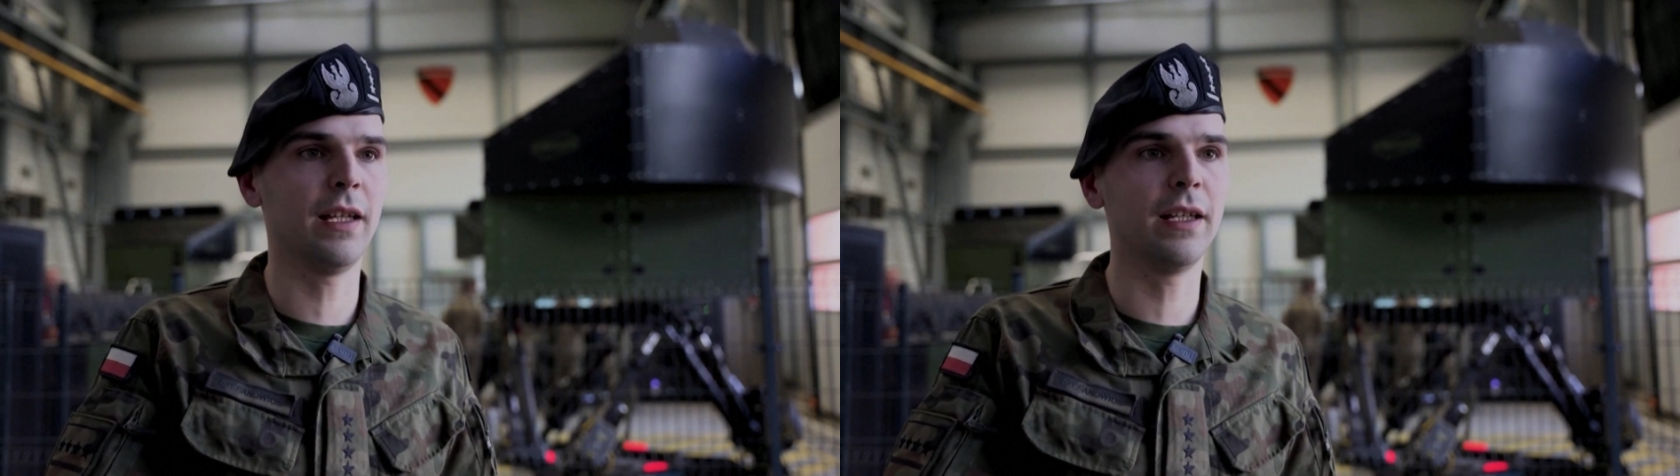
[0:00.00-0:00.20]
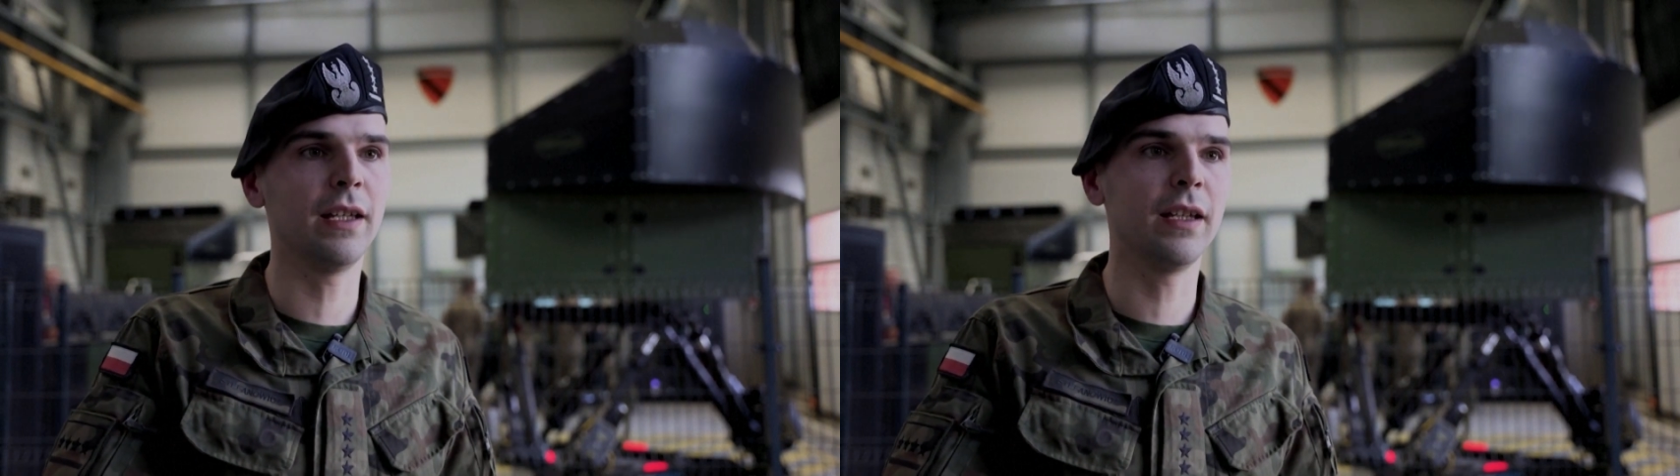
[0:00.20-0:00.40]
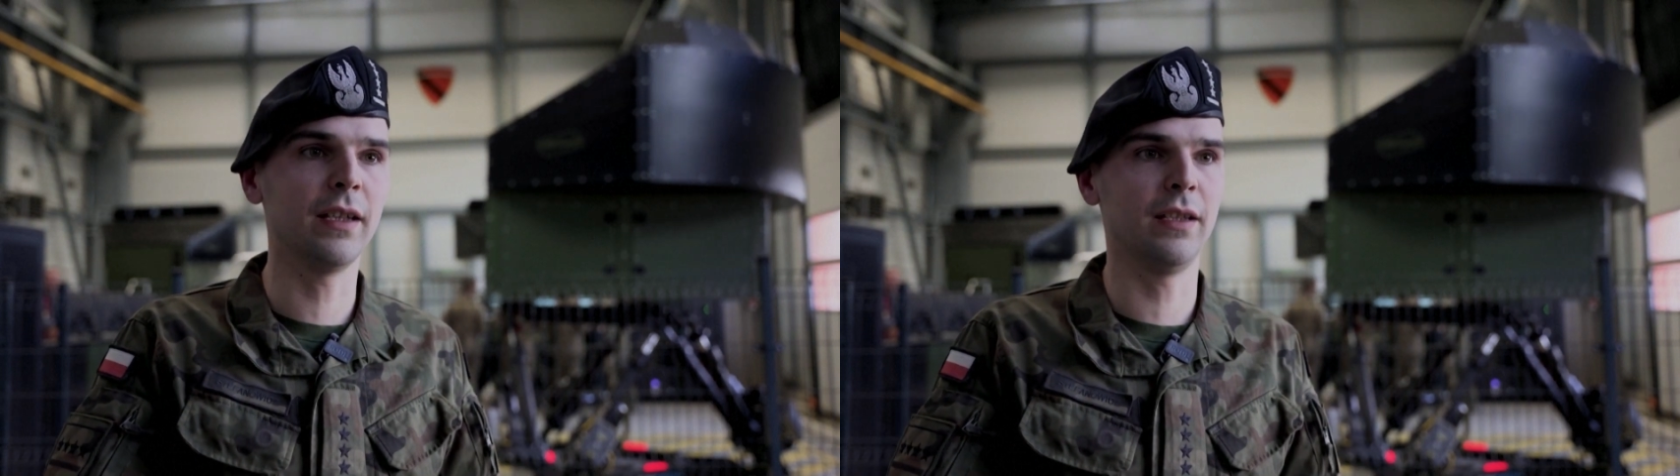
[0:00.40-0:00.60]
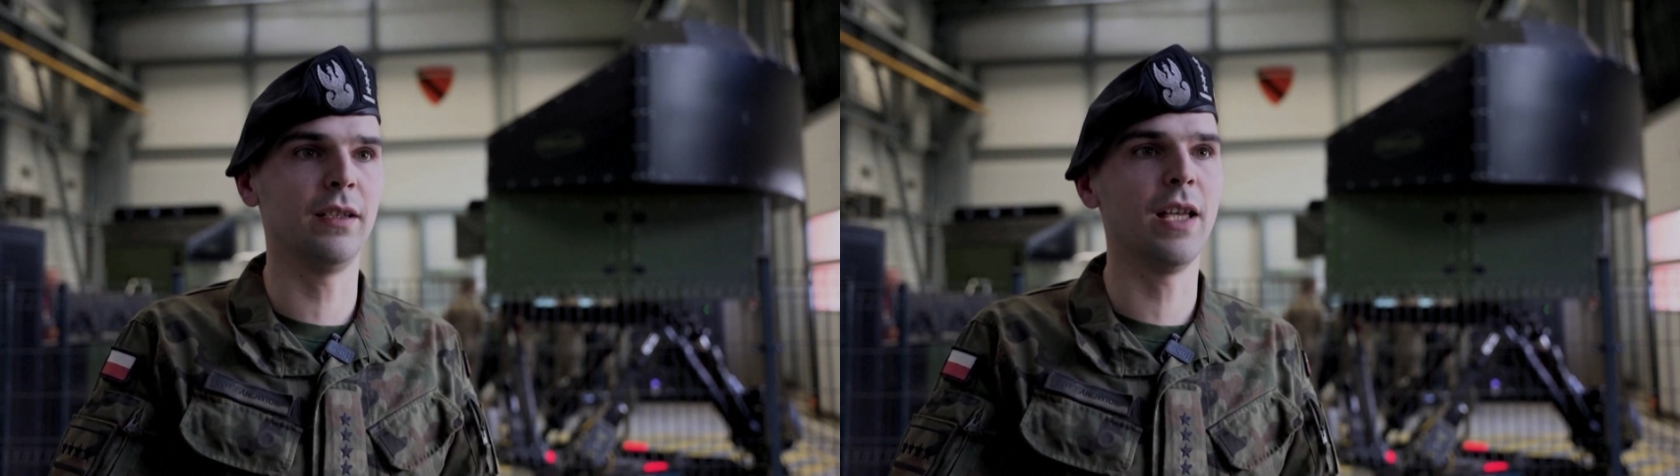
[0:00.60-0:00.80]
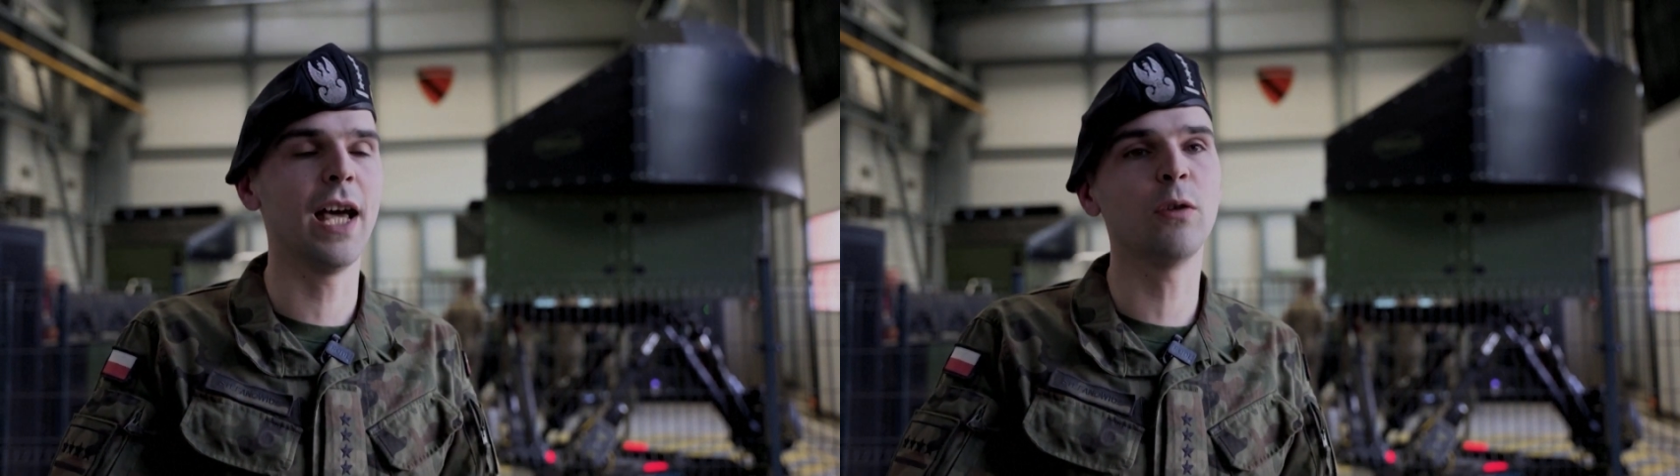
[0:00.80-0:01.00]

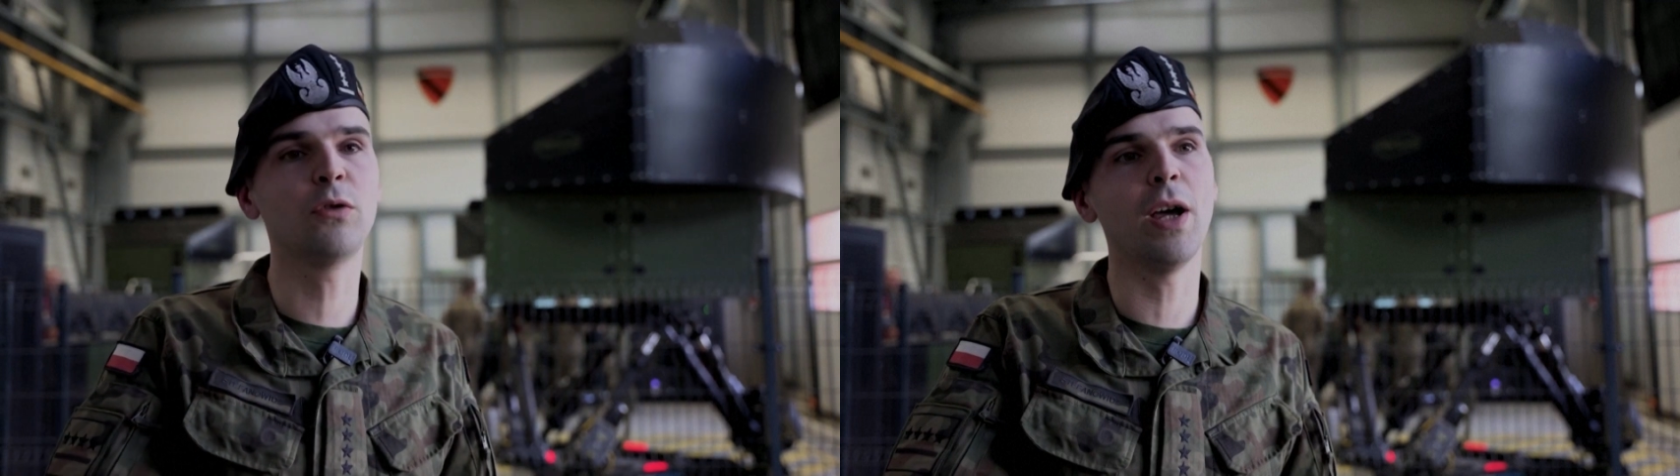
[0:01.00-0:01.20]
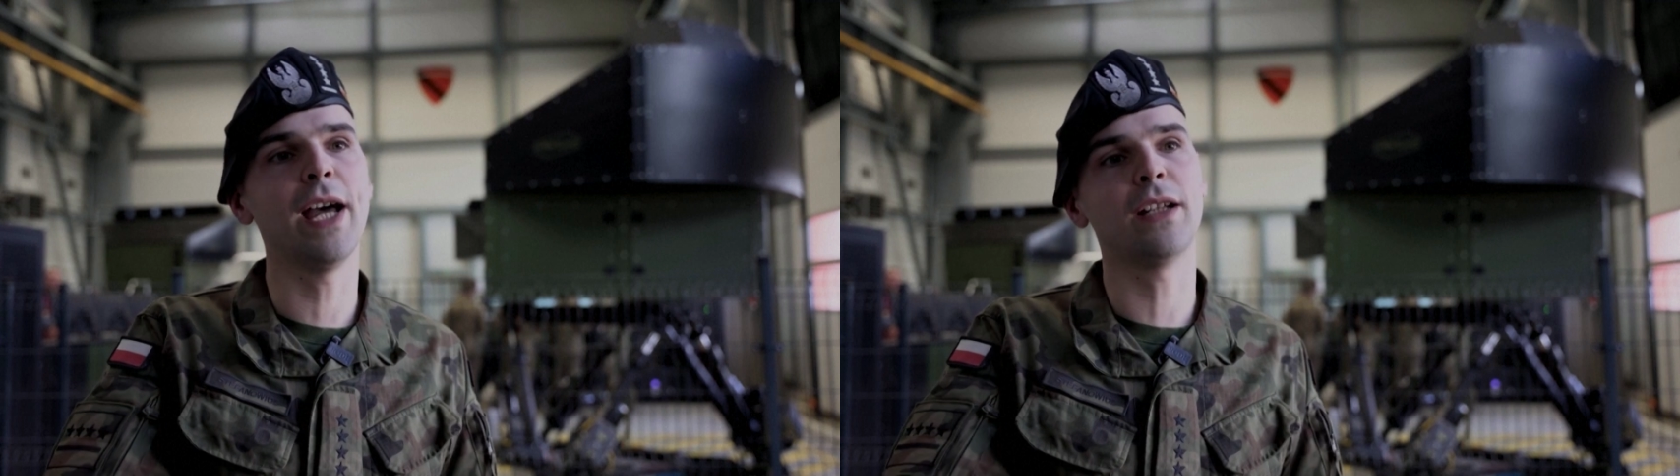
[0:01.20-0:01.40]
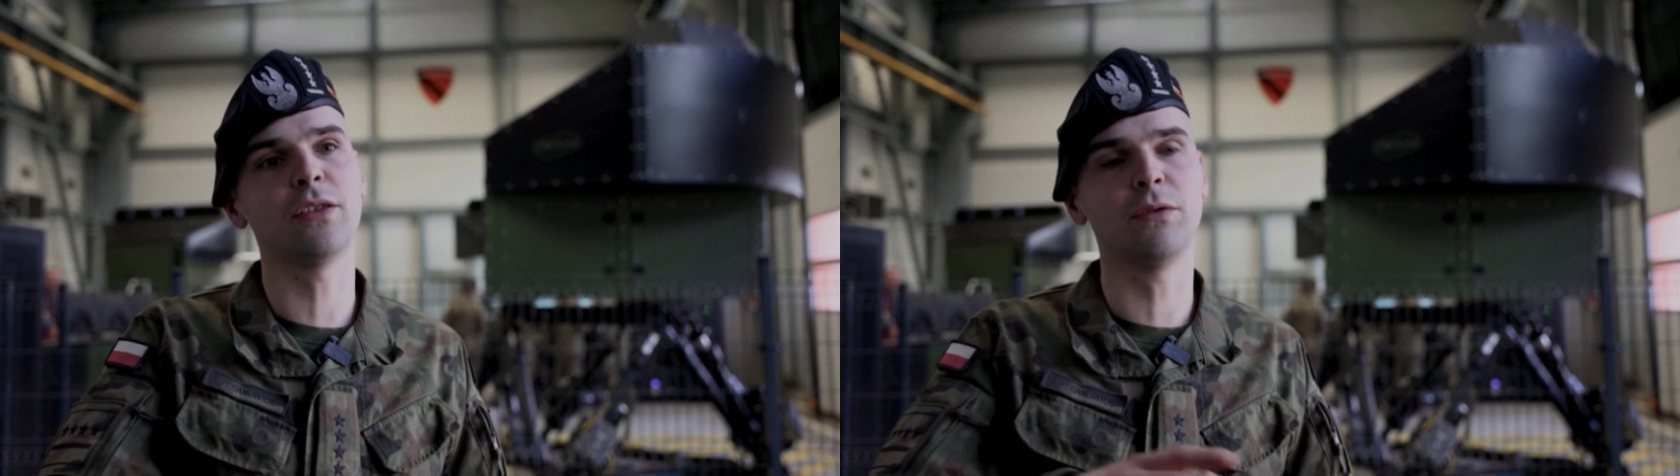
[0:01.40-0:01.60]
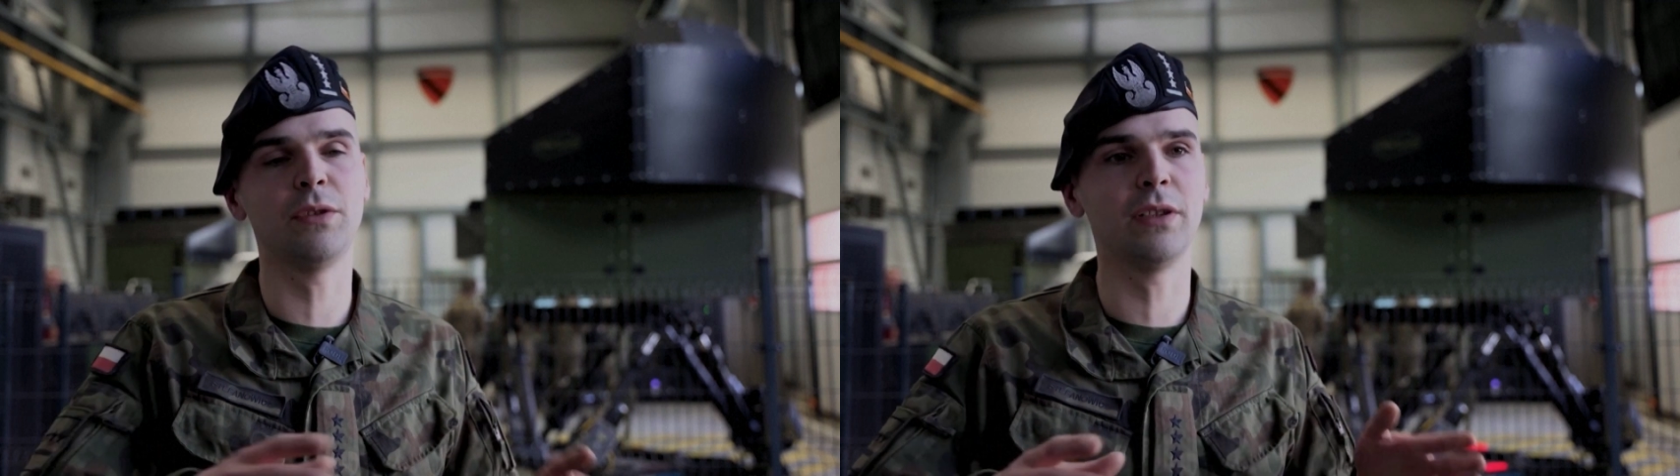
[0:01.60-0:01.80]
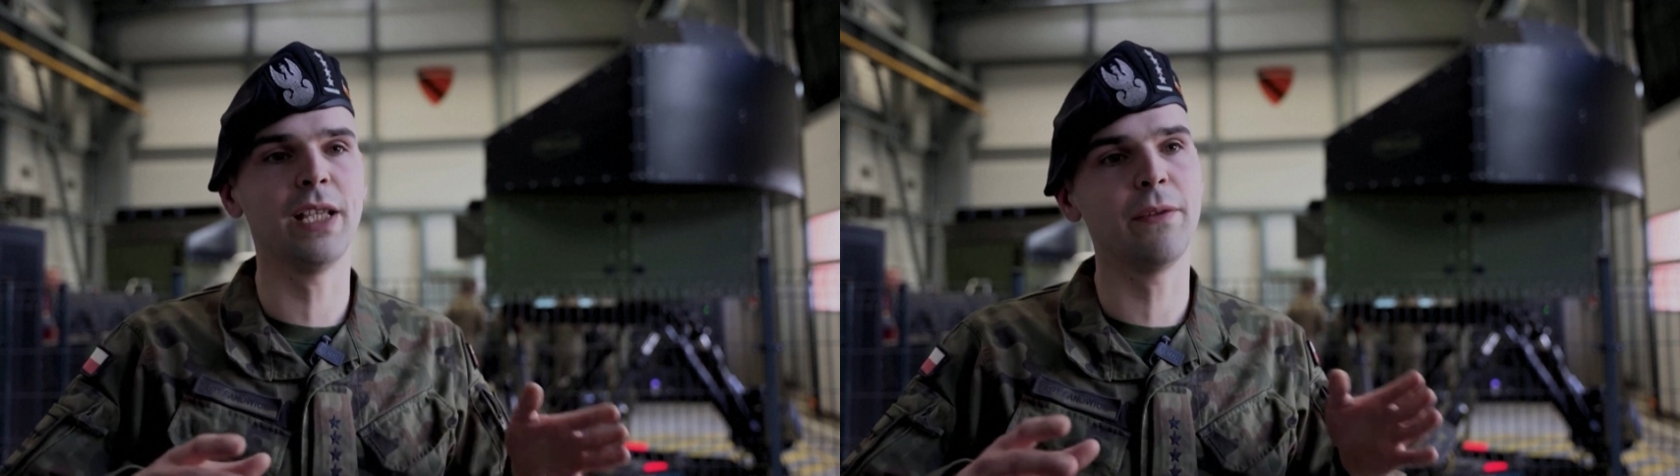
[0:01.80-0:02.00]
and how to act
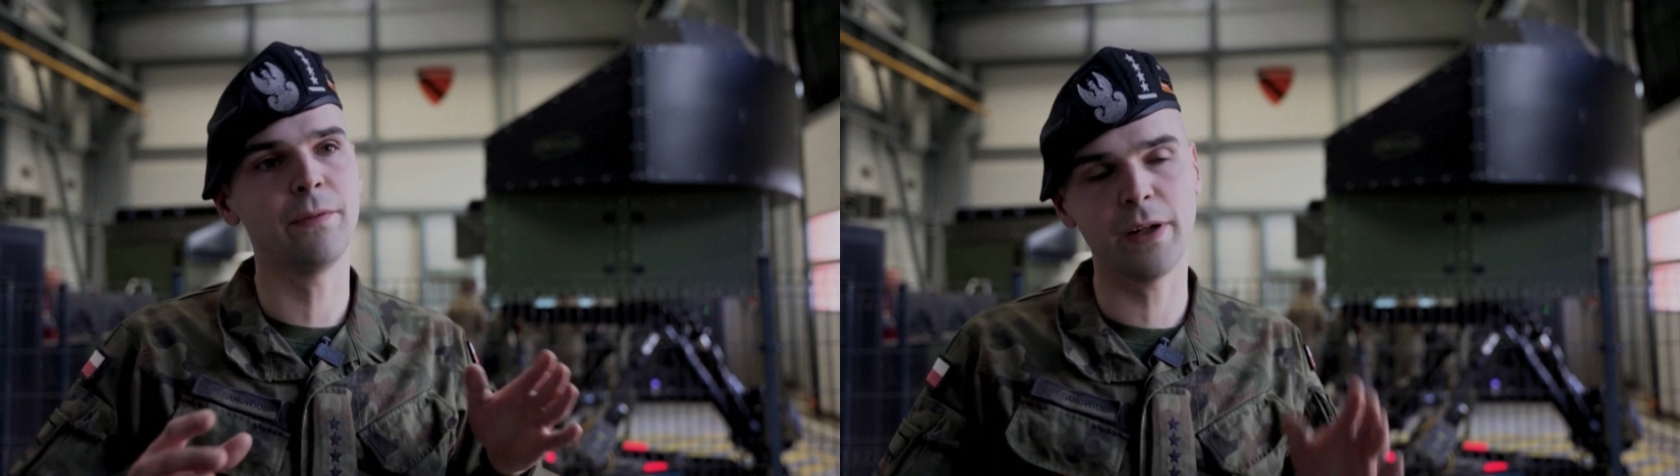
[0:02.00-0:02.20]
during the live